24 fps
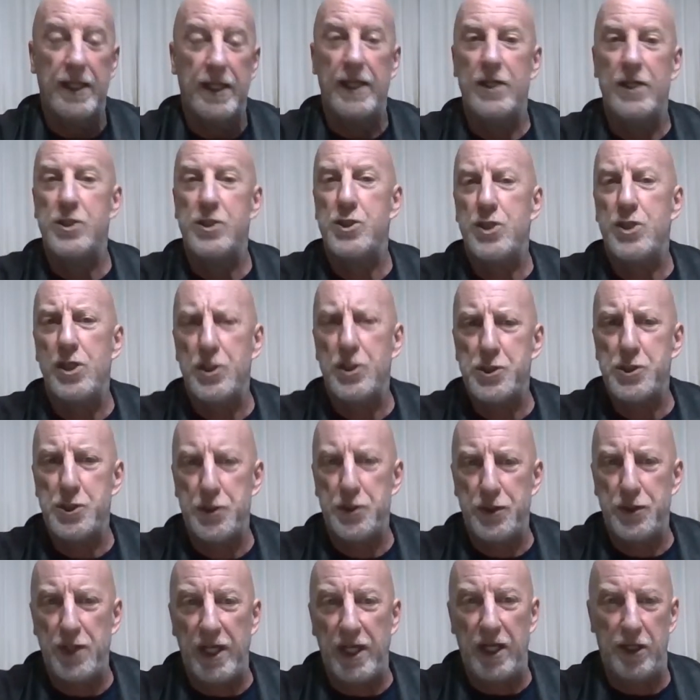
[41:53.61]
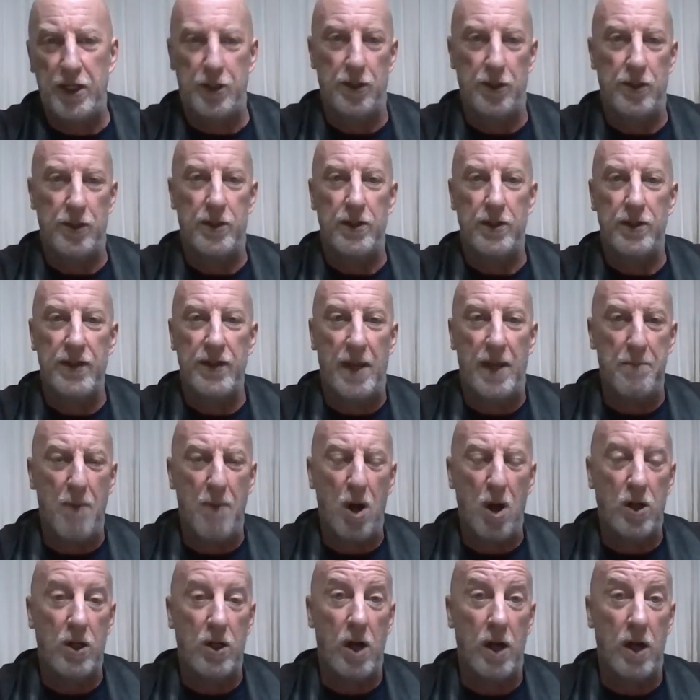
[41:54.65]
It's just theater that
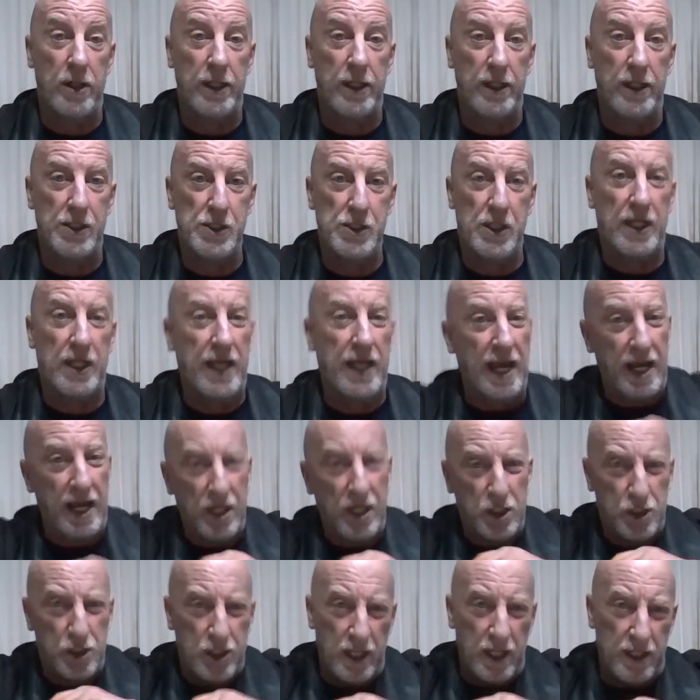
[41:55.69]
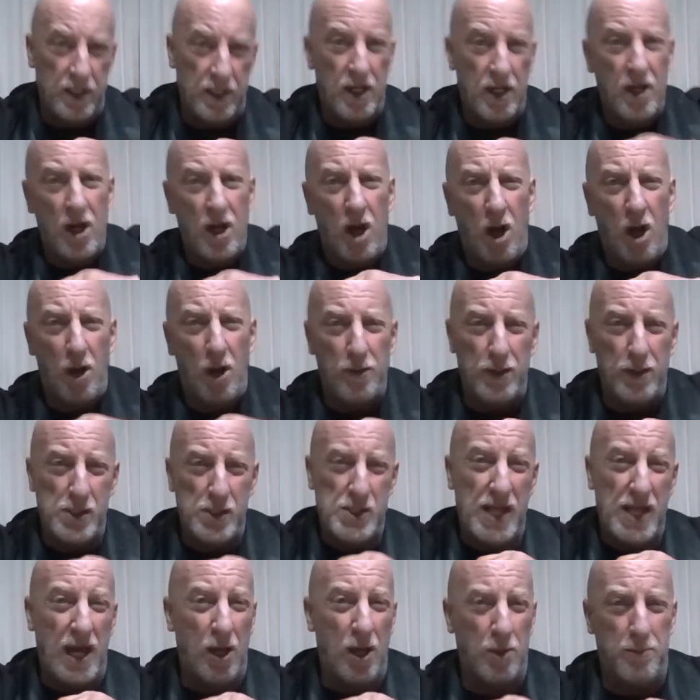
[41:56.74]
Mark Carney is engaged in, all
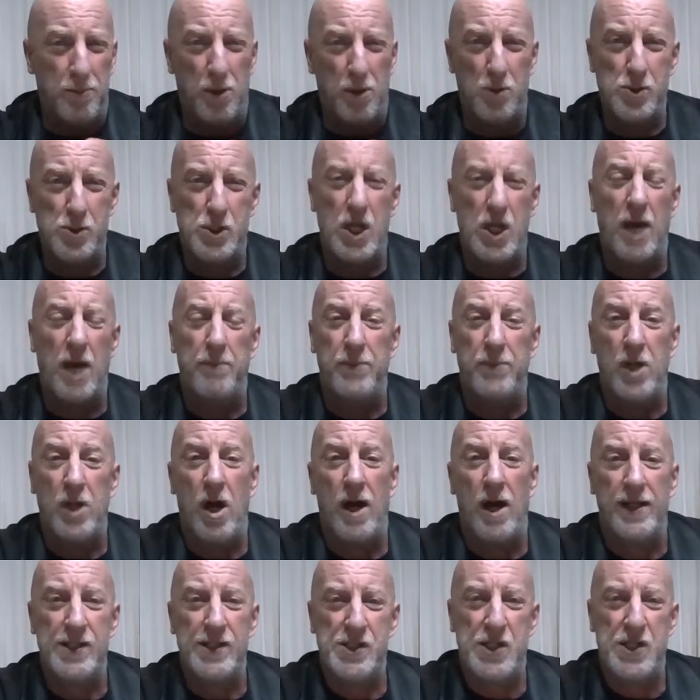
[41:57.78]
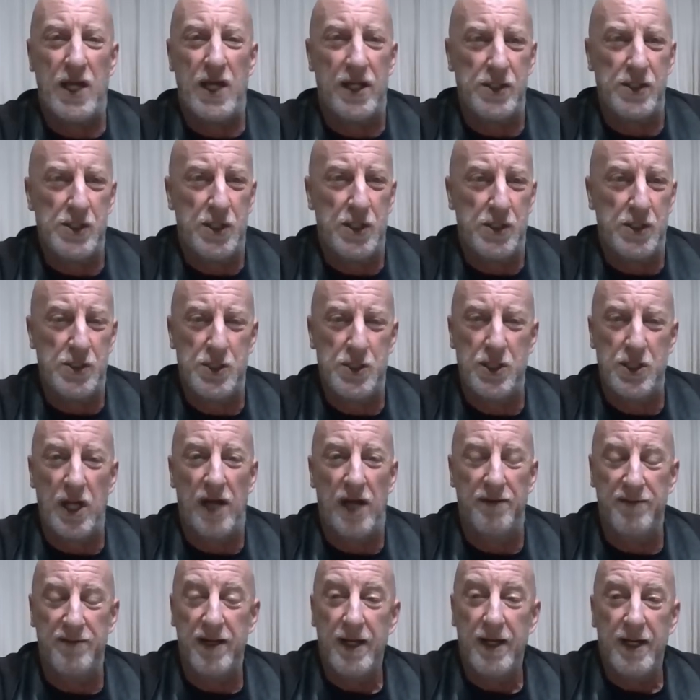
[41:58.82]
this elbows up nonsense and
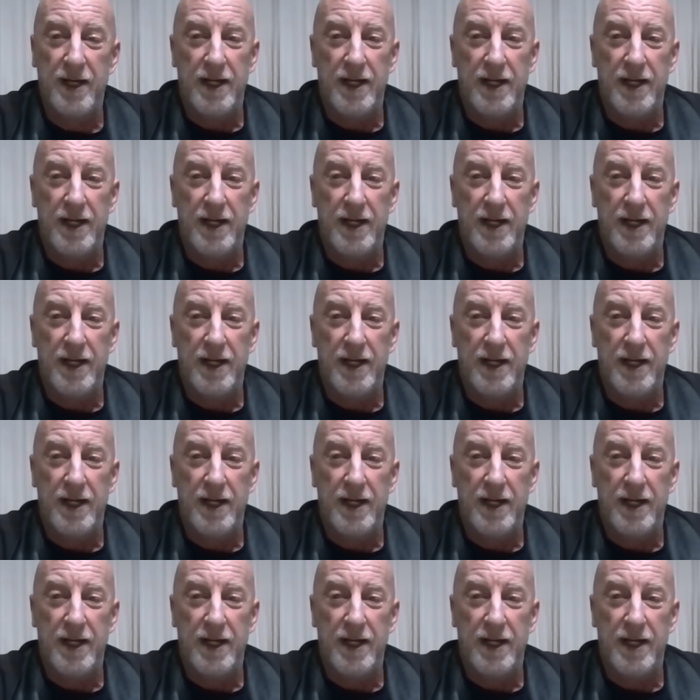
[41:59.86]
stuff.